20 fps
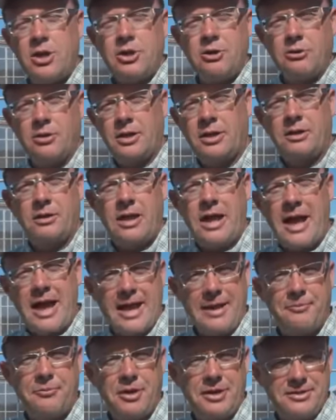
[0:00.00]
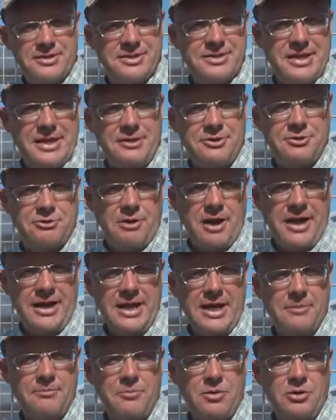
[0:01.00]
Your little hybrid seed
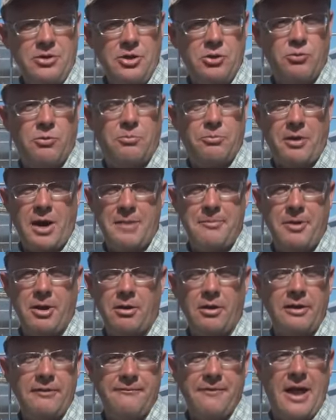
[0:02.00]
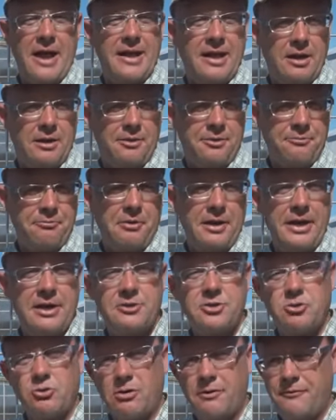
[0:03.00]
geranium you will primarily find in a
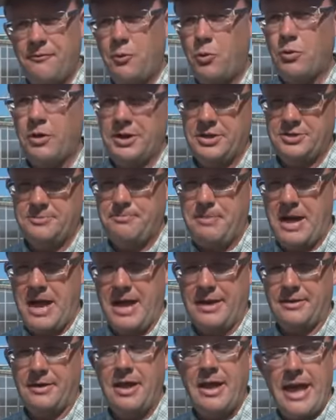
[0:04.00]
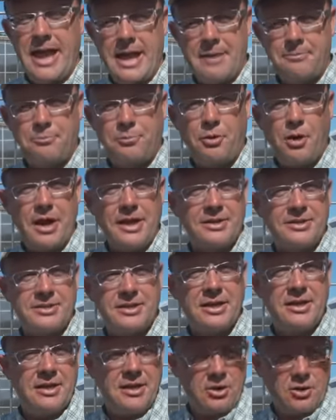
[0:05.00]
3-inch or a 4-inch pot, and
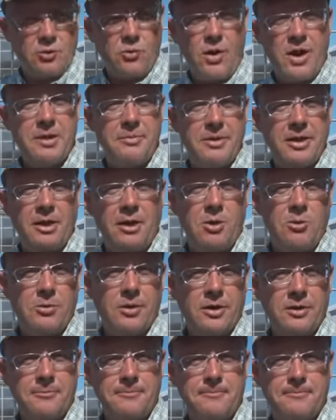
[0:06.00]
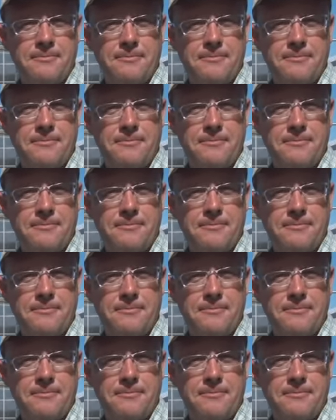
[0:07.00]
priced quite a bit lower.